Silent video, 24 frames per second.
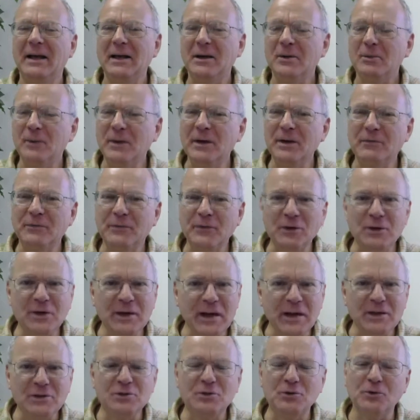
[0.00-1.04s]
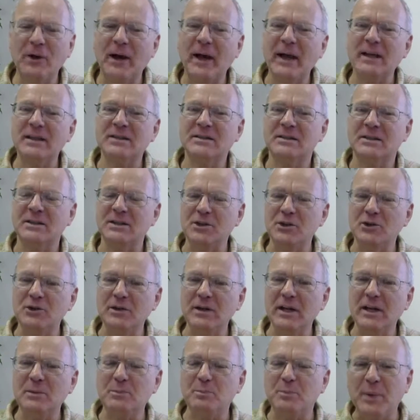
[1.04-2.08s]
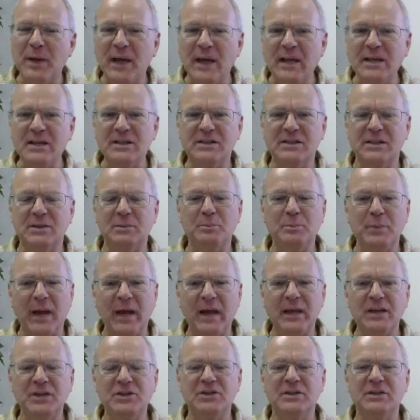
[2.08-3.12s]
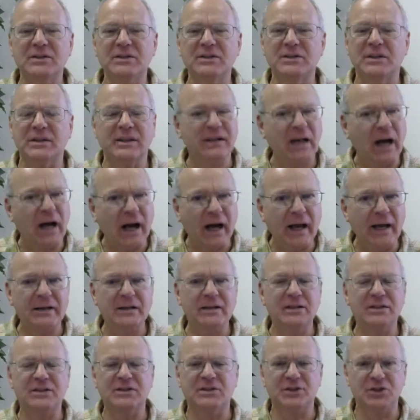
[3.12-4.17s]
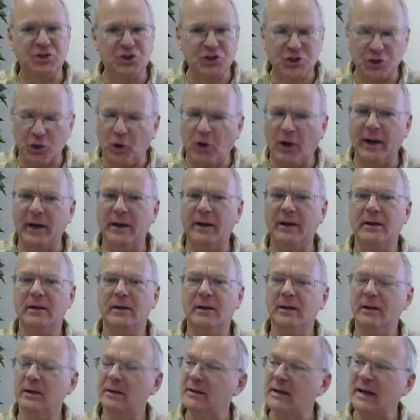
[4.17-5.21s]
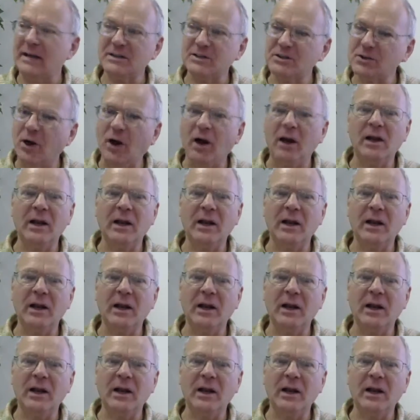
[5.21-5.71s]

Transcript: Well, if you need grace and you need peace and patience and kindness and joy, that's all